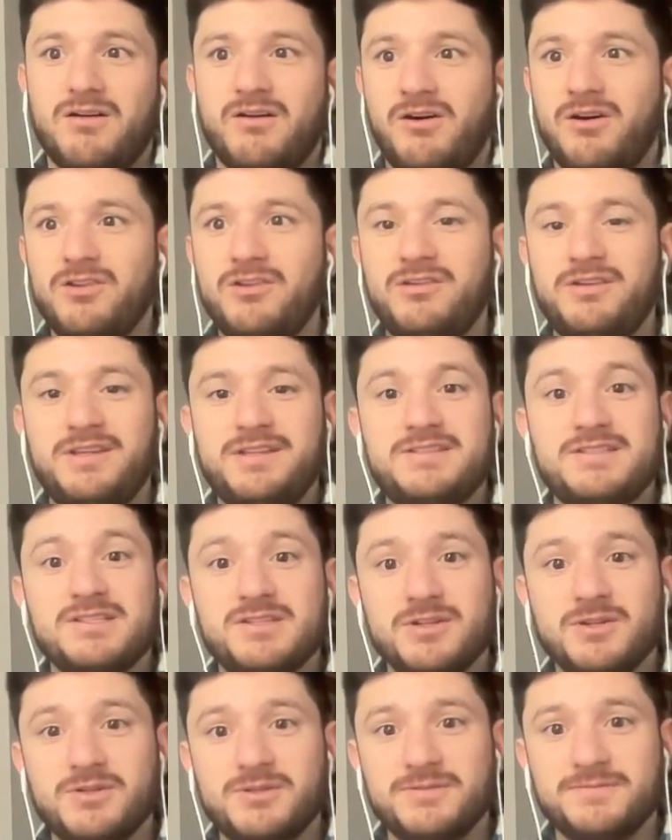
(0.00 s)
All you need to
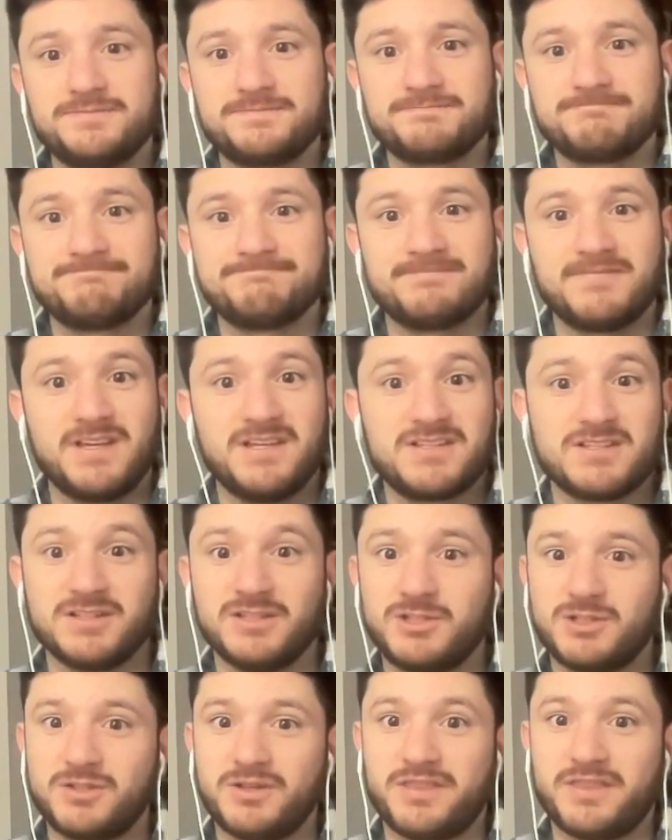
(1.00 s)
do is a
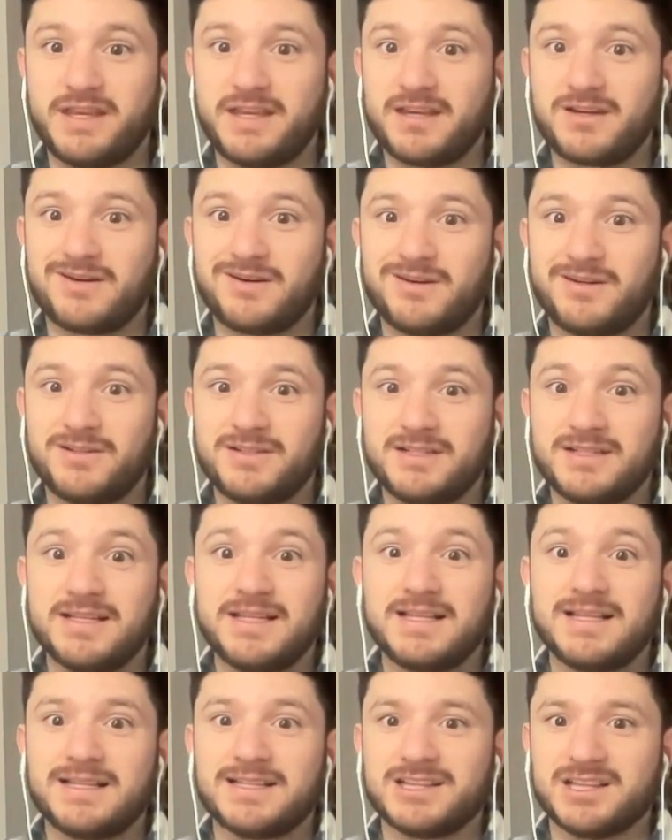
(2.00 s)
little thing called
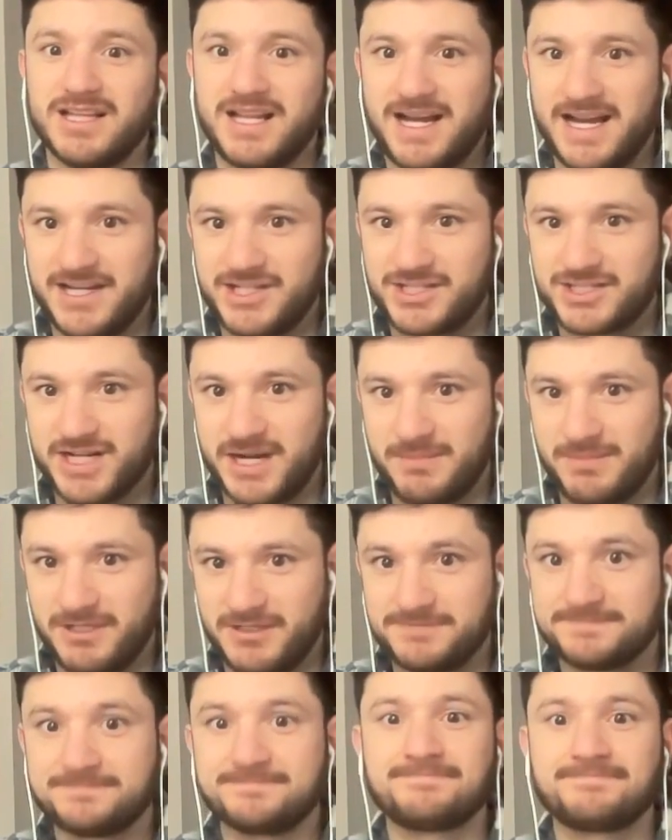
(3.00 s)
line
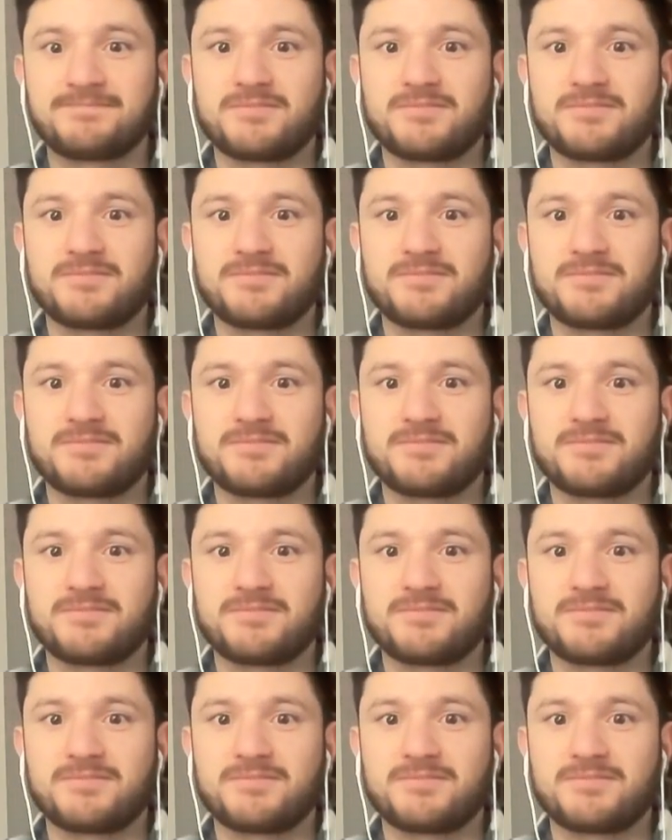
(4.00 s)
shopping.